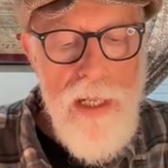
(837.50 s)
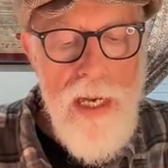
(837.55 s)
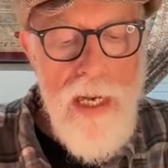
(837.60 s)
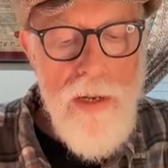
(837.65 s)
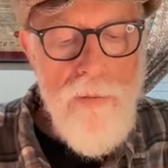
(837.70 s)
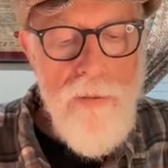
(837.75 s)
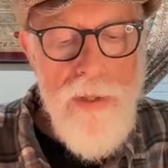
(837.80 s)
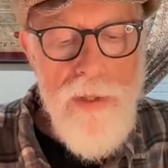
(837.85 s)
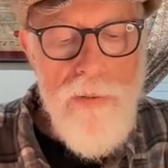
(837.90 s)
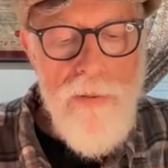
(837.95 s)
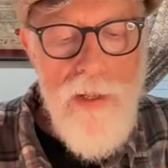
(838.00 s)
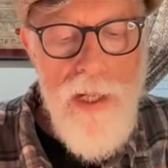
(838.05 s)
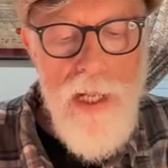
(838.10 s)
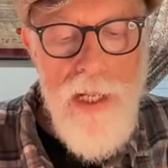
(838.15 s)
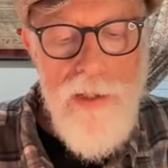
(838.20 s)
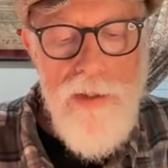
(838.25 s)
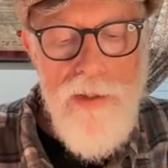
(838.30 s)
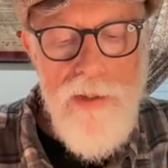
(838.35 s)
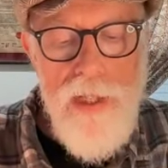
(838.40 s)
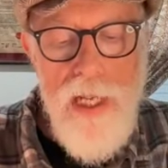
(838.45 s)
I would have
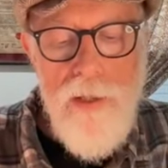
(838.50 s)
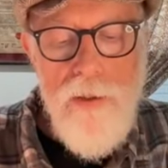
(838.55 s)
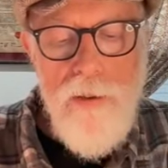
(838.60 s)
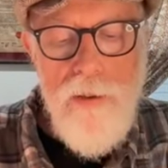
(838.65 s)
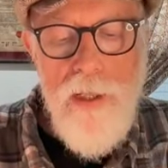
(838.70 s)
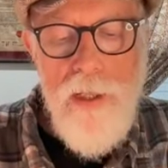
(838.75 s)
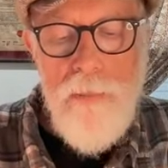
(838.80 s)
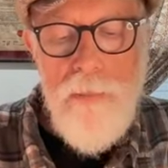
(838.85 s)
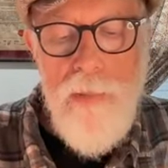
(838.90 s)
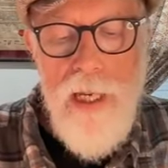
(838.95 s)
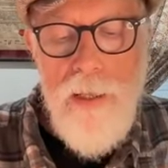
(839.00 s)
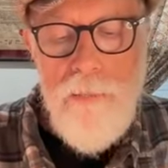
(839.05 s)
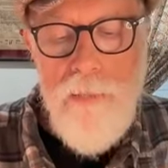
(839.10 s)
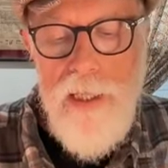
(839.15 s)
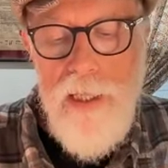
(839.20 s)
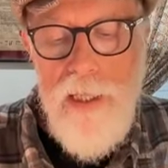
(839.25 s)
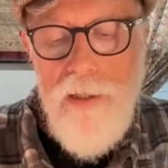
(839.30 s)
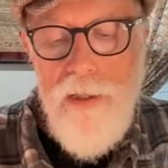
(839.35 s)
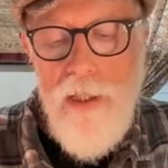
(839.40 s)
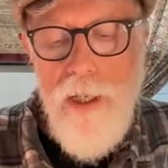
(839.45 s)
lost not only my
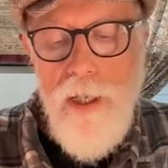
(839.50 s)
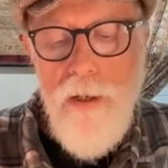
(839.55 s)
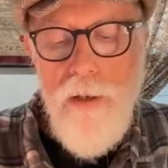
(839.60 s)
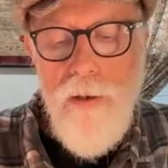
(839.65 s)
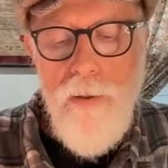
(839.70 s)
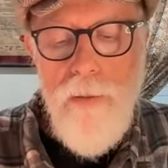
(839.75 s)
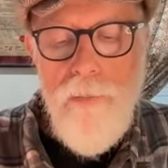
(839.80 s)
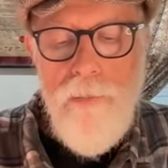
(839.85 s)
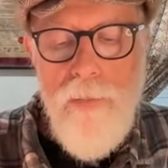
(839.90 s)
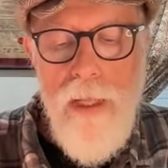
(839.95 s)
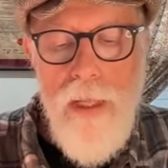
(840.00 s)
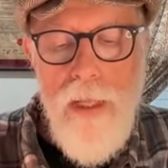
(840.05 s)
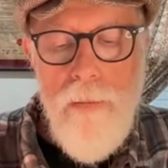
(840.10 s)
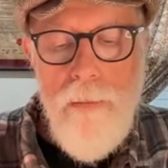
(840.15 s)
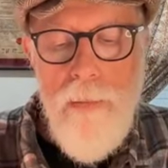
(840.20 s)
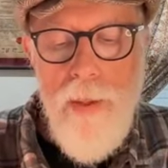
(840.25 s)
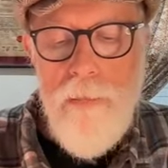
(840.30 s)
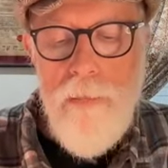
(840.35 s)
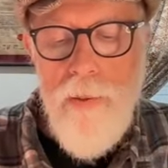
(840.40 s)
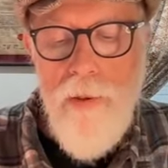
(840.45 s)
big toe,
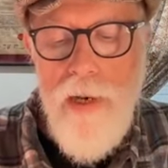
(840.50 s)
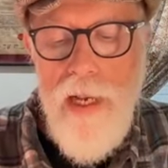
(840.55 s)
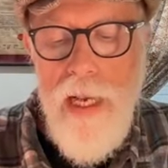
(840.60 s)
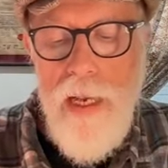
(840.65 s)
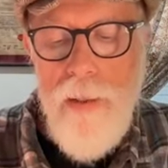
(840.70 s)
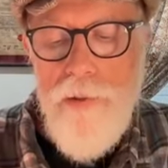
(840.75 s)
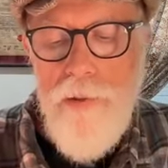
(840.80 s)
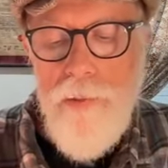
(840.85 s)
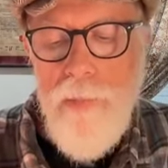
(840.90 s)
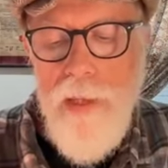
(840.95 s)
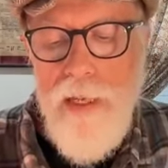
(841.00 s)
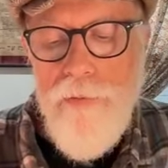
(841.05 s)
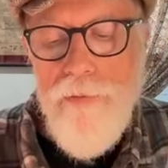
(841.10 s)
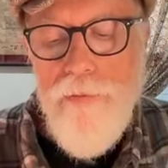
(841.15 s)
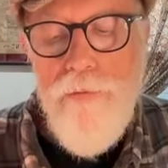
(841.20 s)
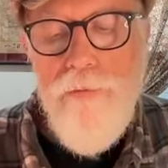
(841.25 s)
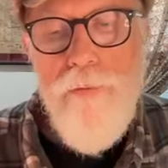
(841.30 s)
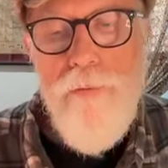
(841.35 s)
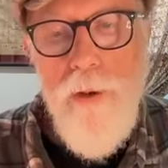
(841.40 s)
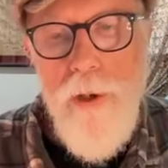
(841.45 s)
but perhaps my
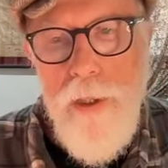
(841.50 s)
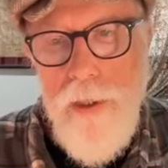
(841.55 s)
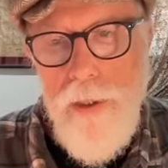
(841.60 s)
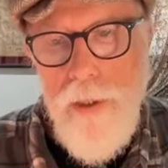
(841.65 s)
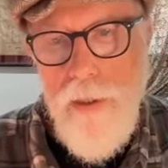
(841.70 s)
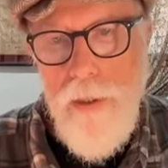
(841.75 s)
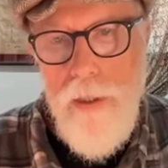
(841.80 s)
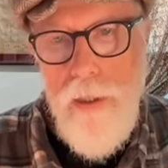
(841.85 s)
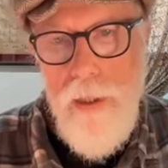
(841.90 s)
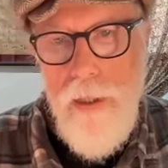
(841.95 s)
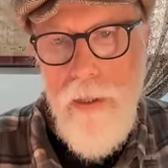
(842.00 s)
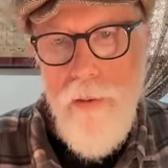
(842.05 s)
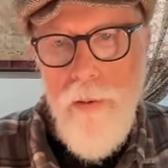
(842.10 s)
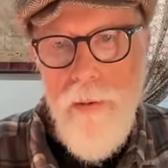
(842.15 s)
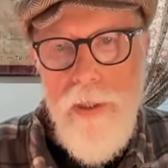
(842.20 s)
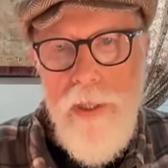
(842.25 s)
foot or